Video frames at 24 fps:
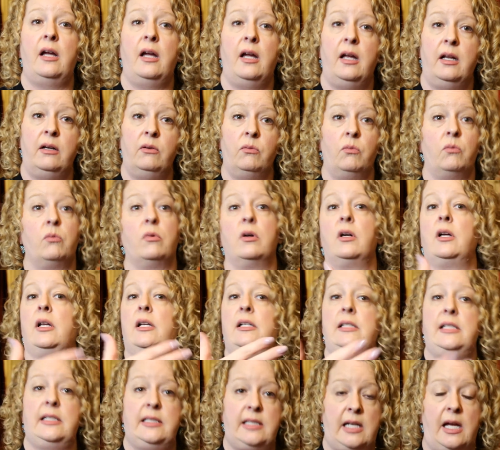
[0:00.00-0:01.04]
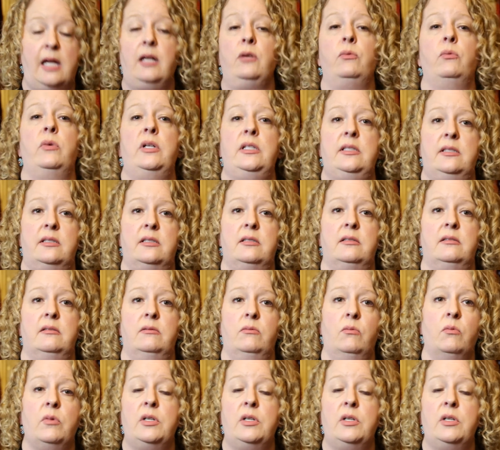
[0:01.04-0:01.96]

and we're going to decide what's